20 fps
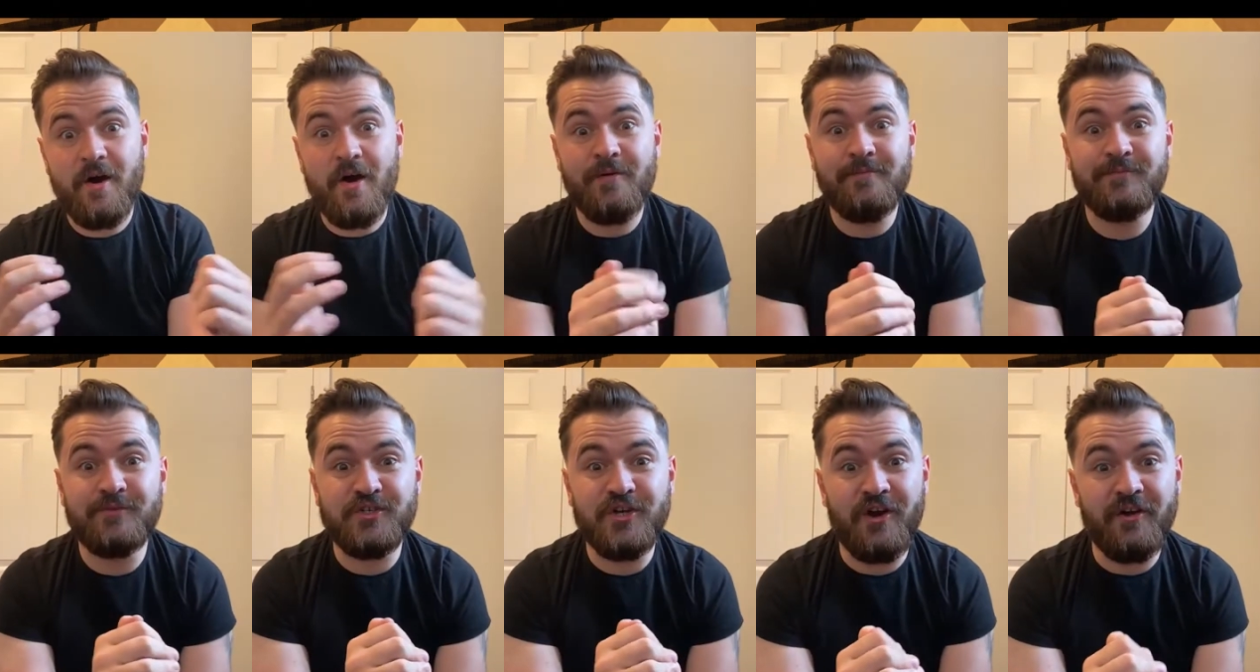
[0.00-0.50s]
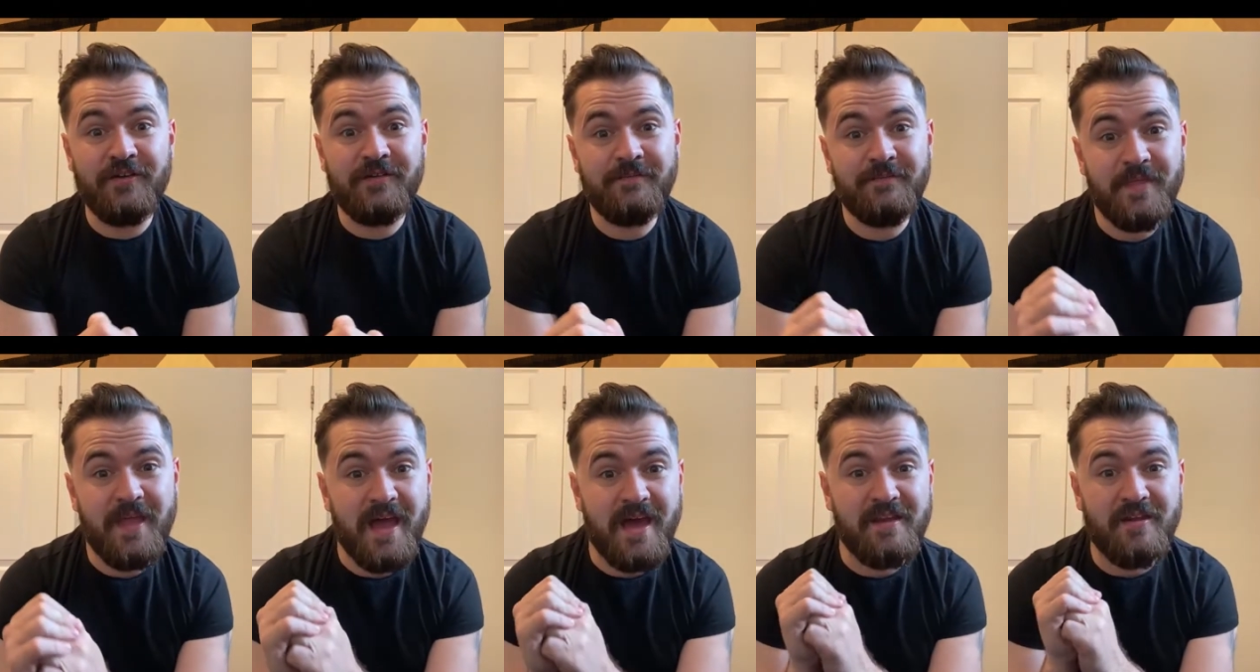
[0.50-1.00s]
I'm
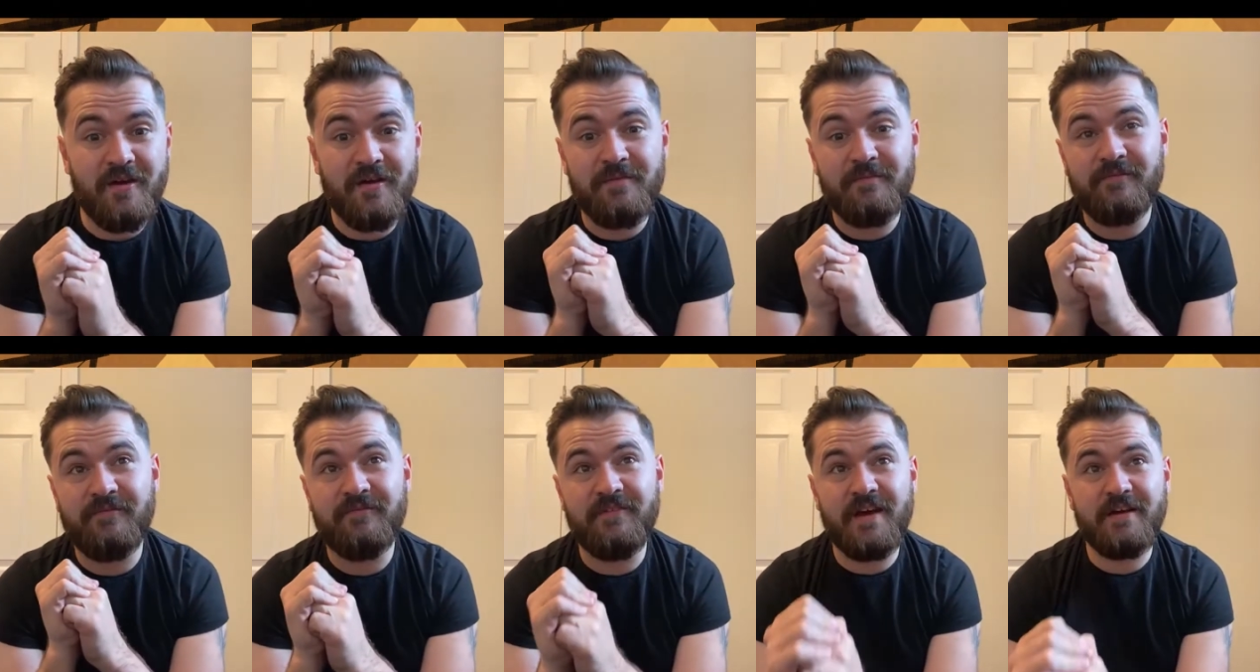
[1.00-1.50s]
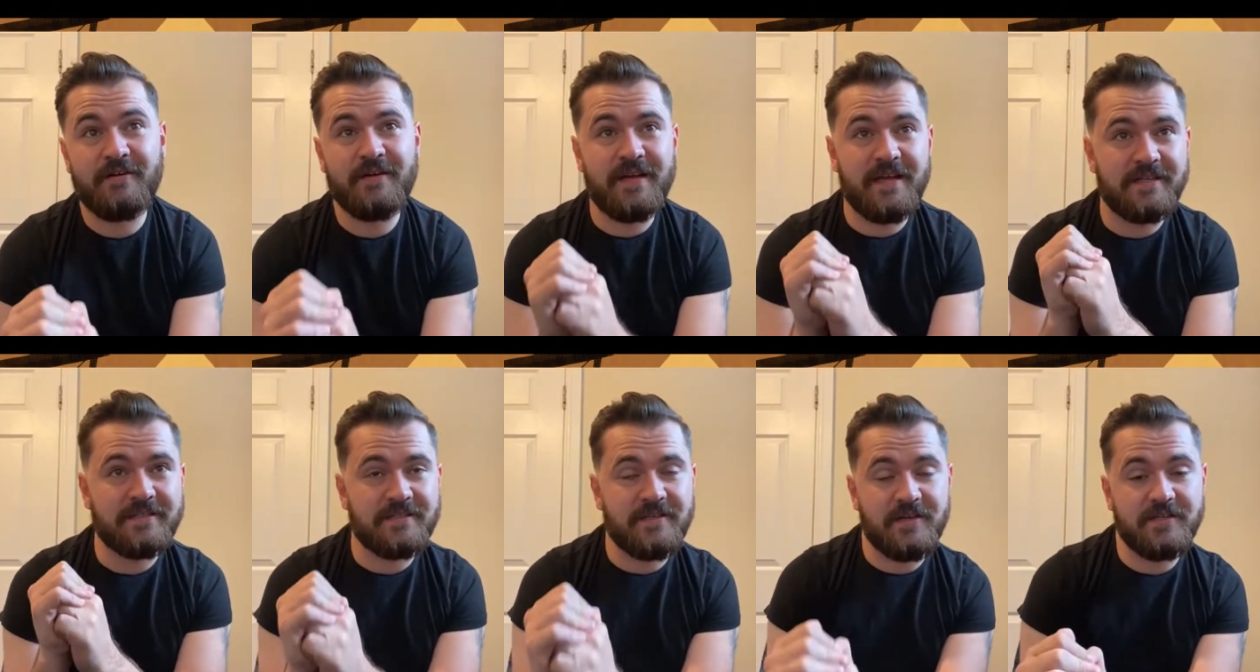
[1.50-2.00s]
John, and I am very
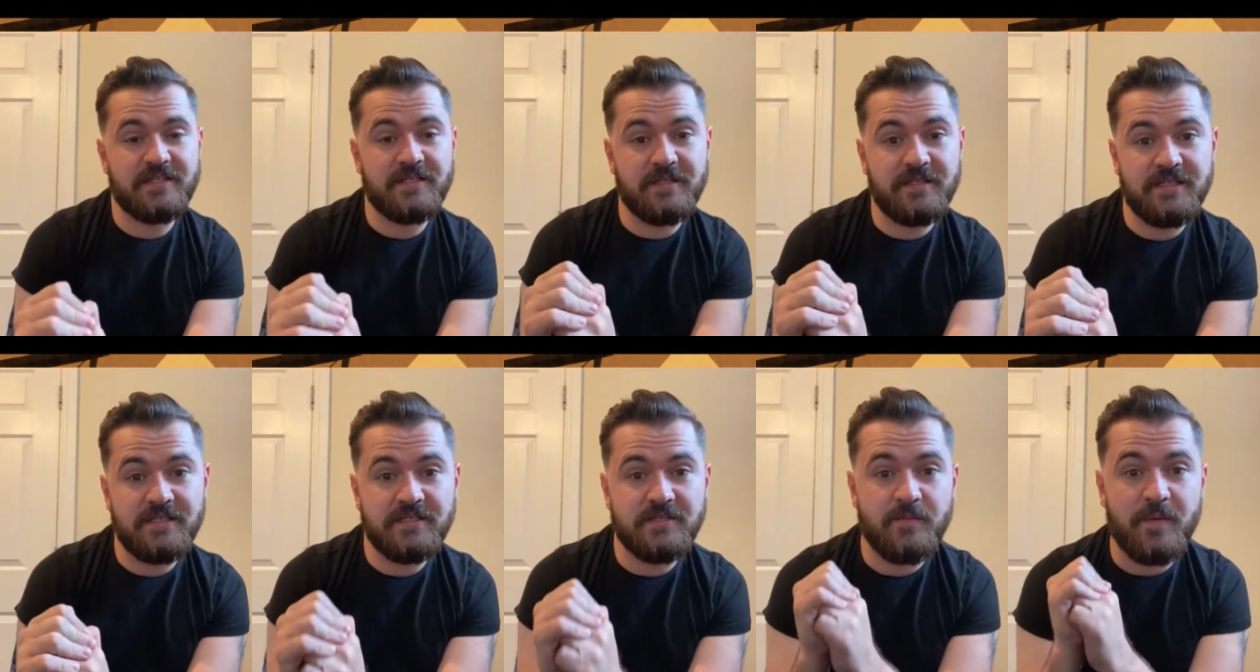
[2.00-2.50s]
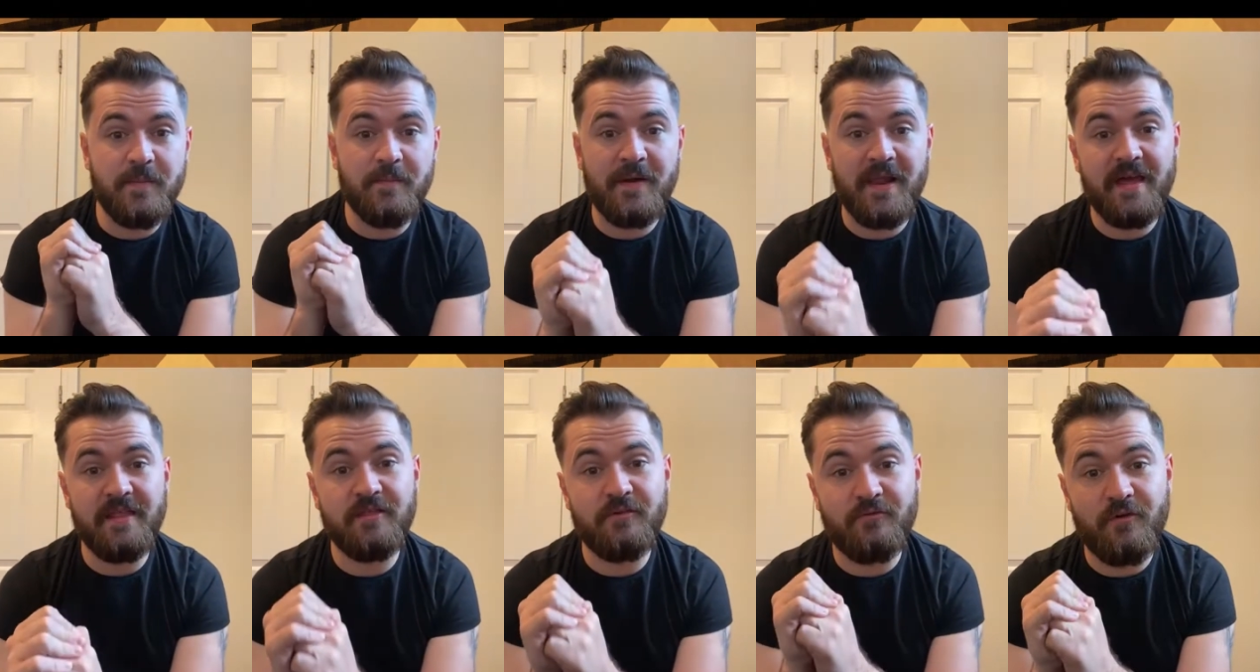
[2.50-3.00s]
excited to be
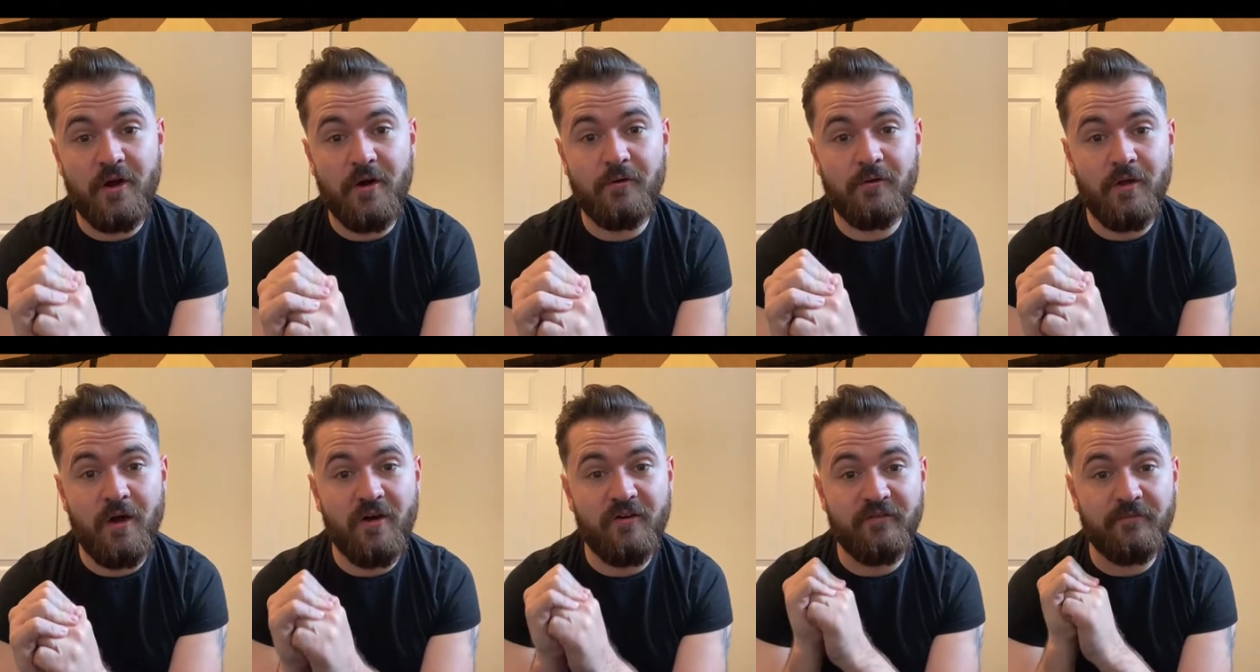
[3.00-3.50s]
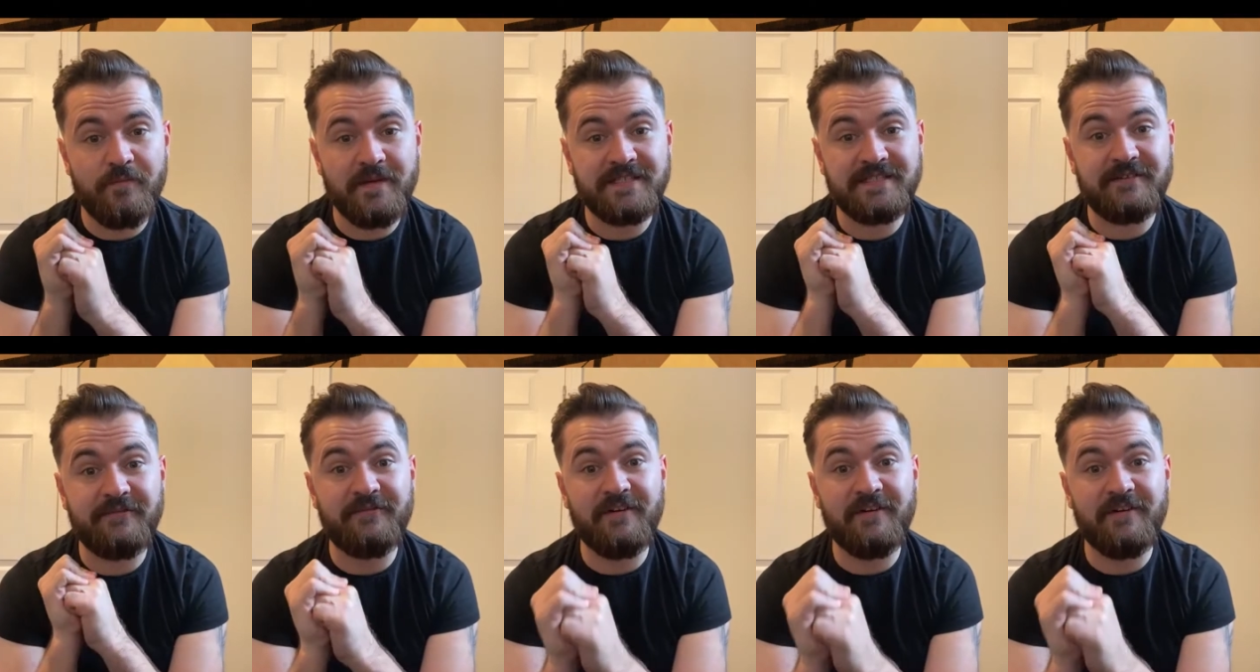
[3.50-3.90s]
playing the role of Mr.